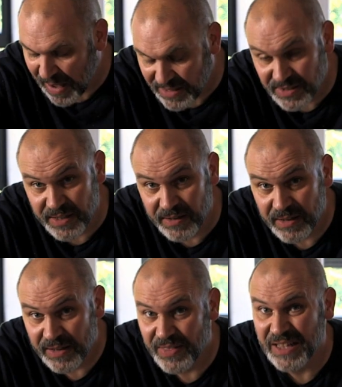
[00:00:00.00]
past it,
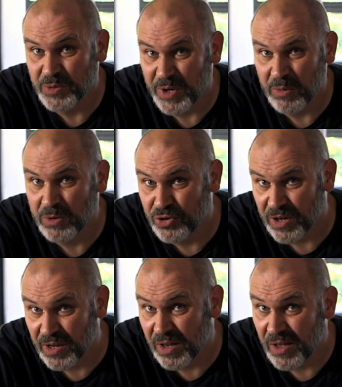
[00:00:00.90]
that's when it will
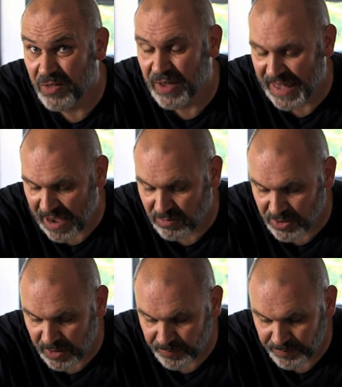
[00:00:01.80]
trigger the
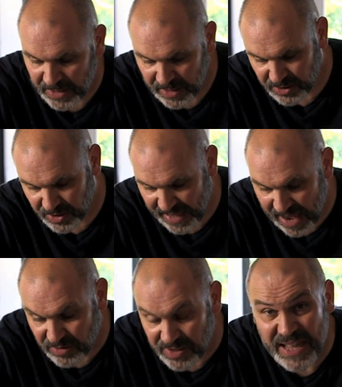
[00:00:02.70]
counter. So the
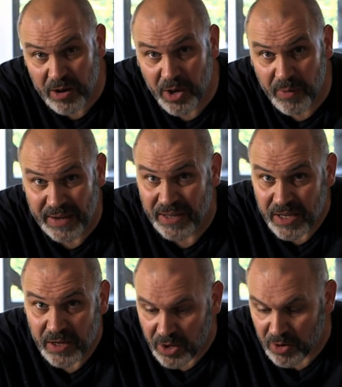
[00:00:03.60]
counter is now going
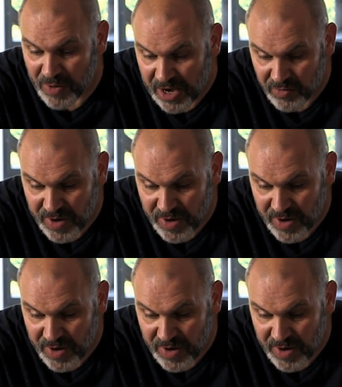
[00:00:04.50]
round